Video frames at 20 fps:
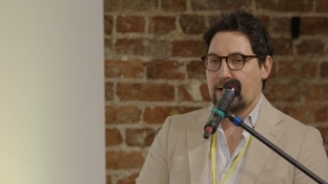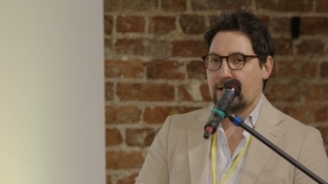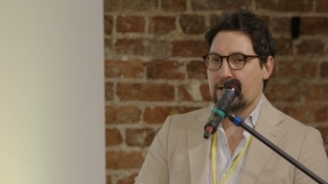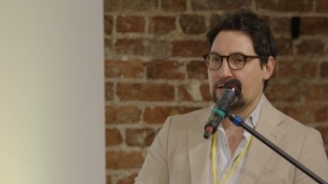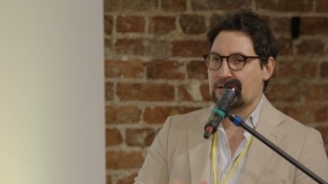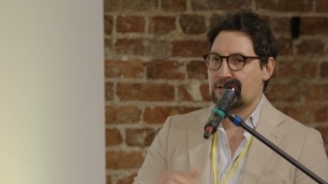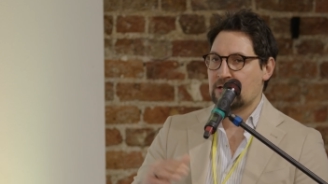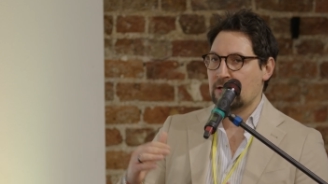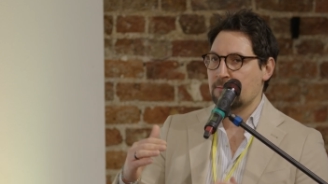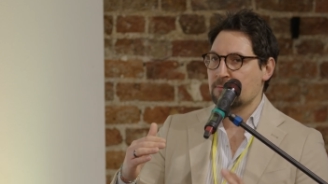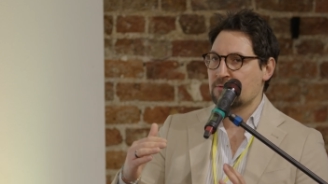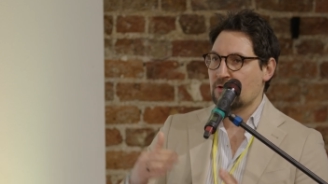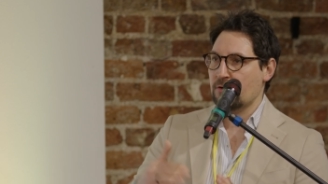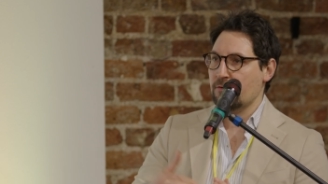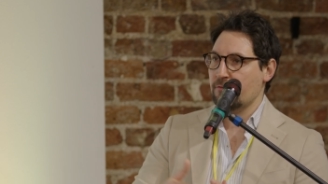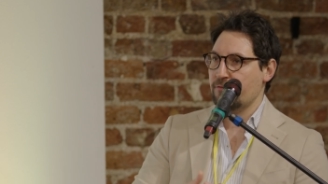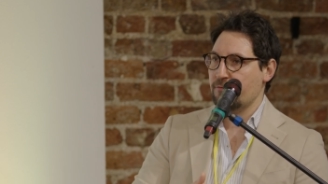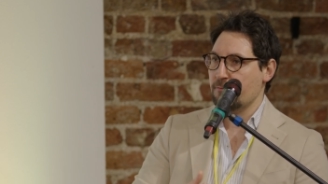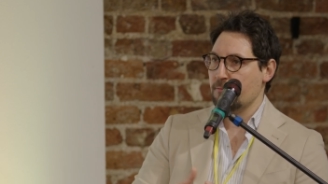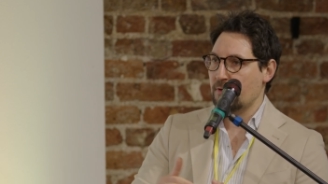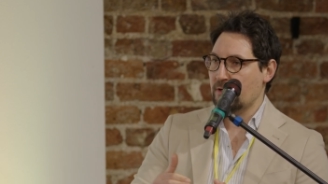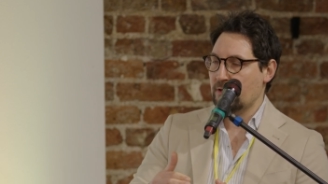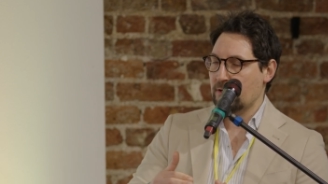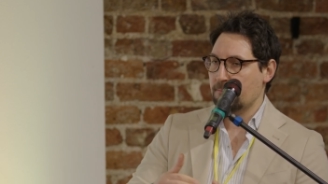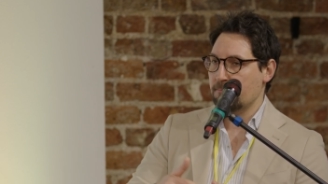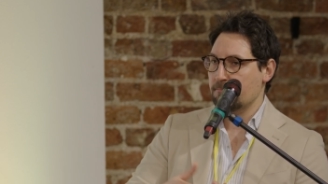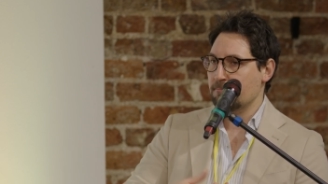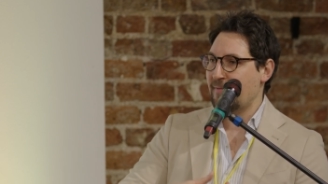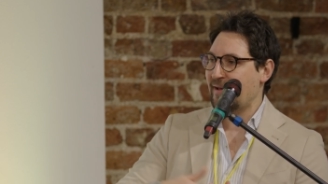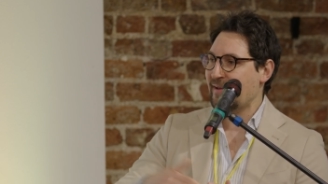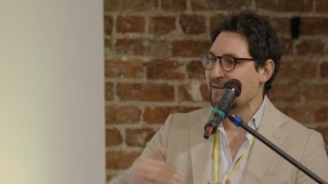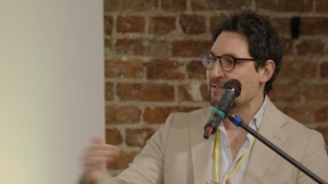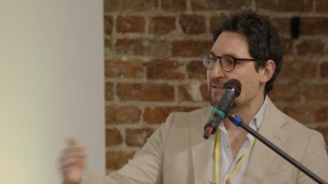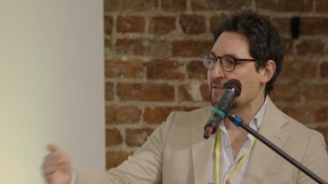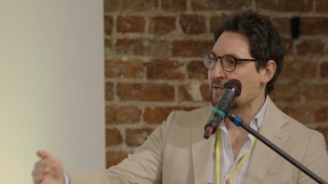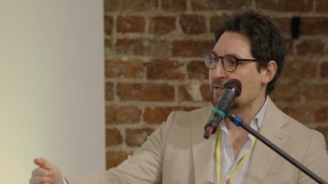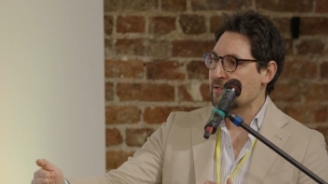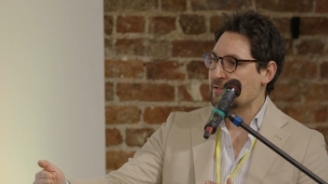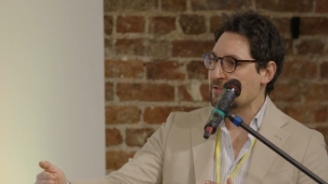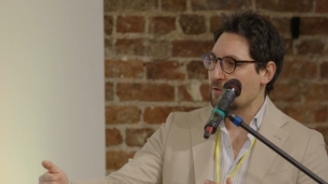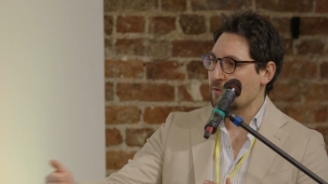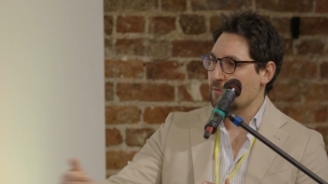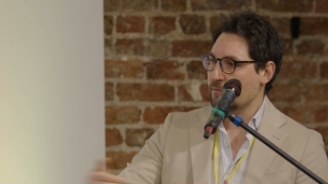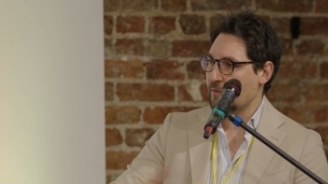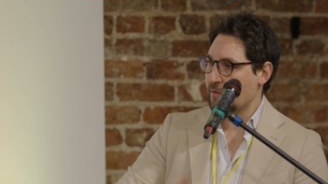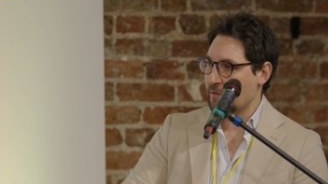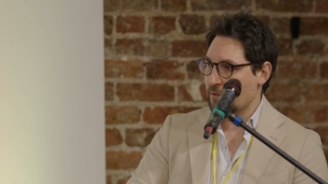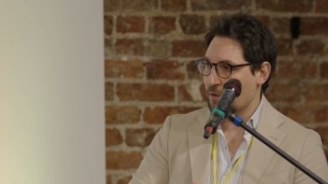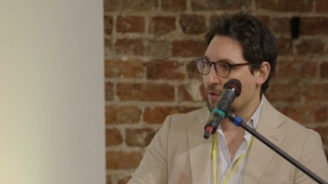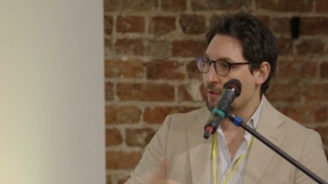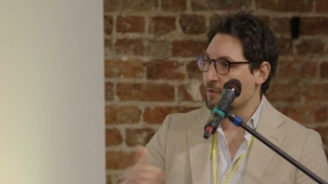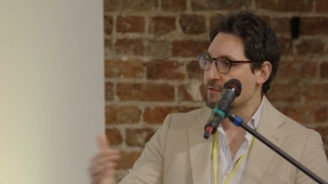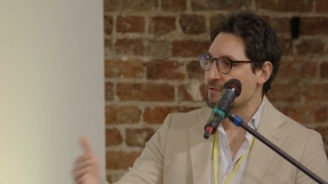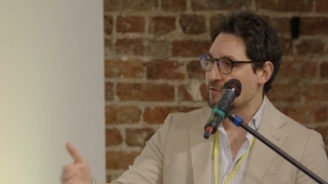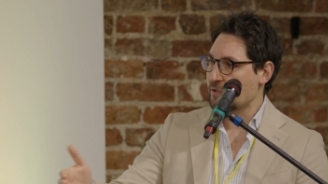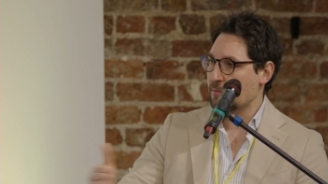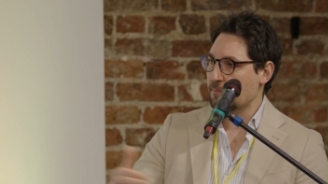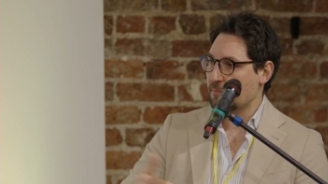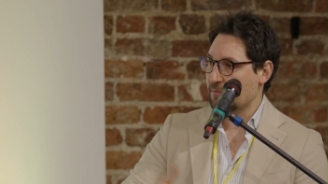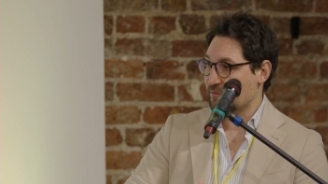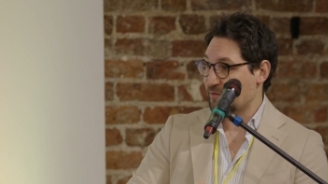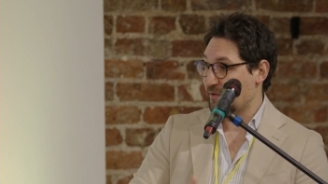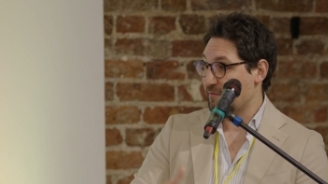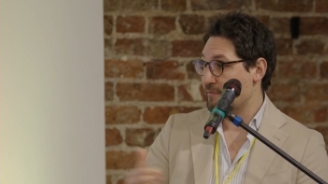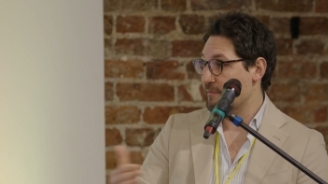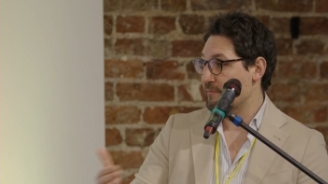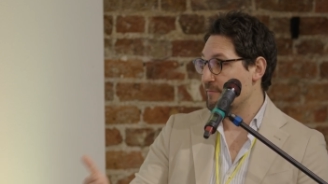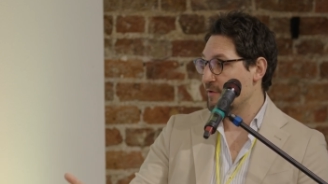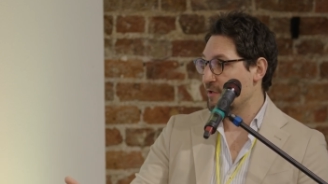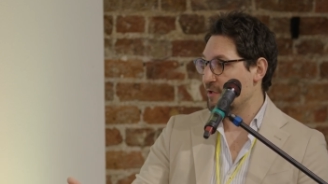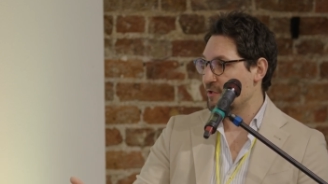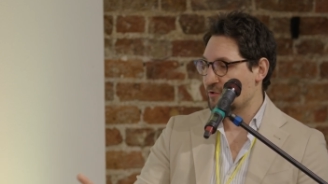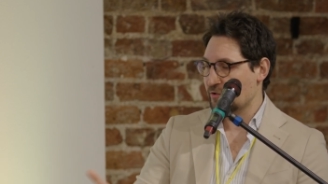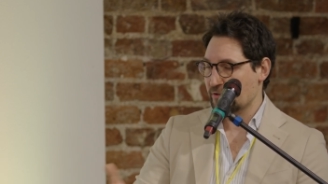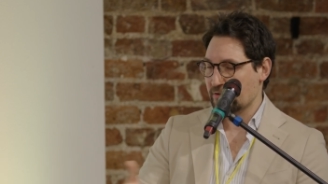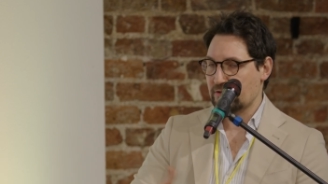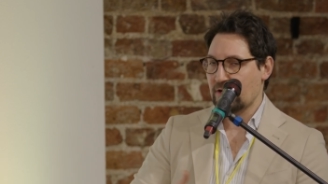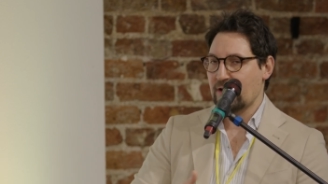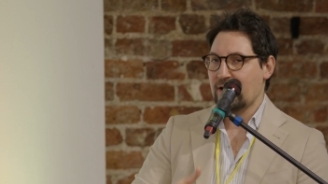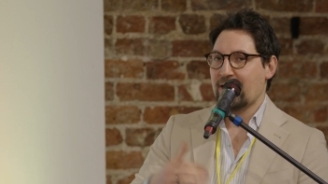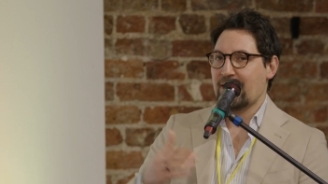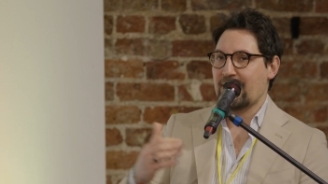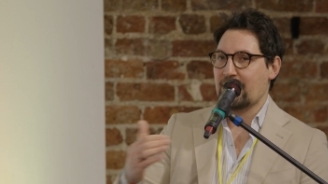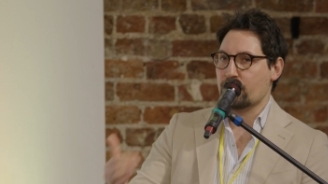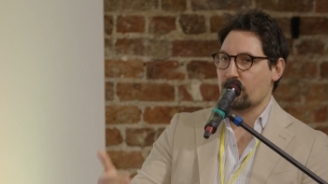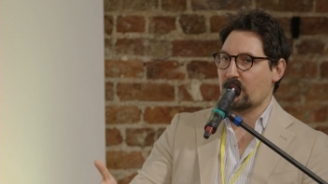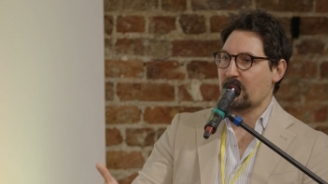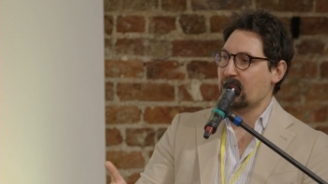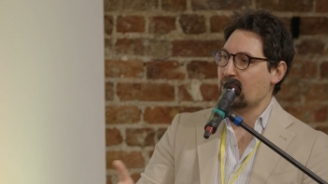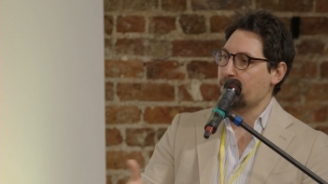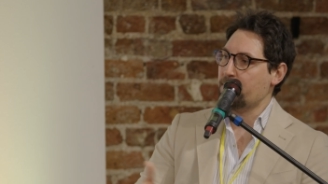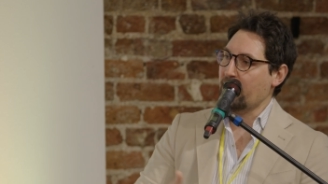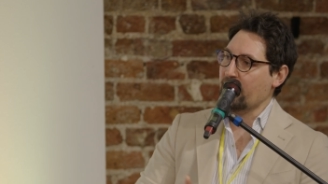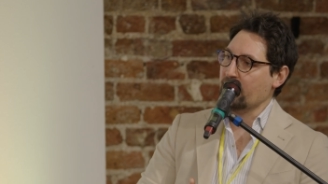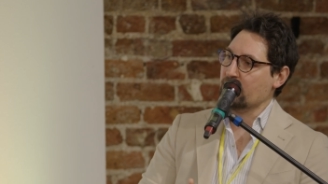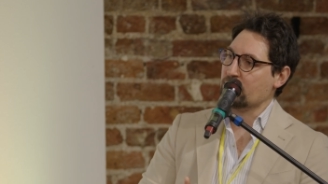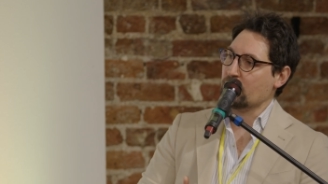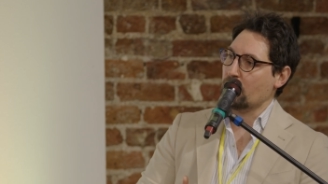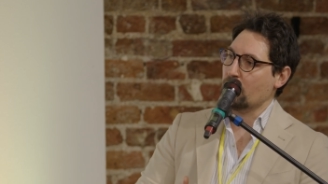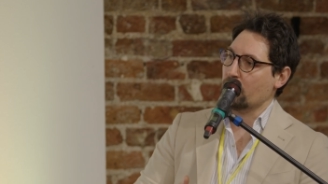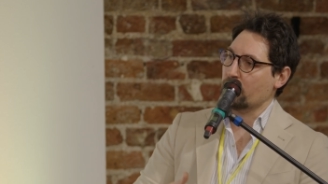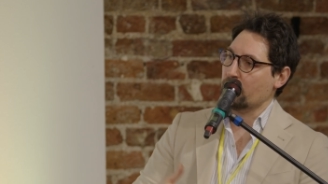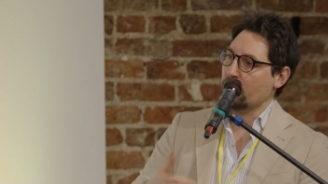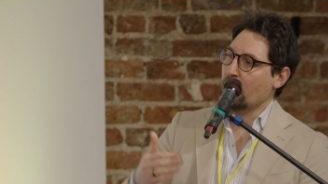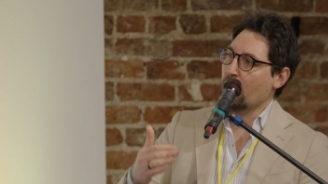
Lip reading: In terms of maintenance, so in long term with different versions, it really depends on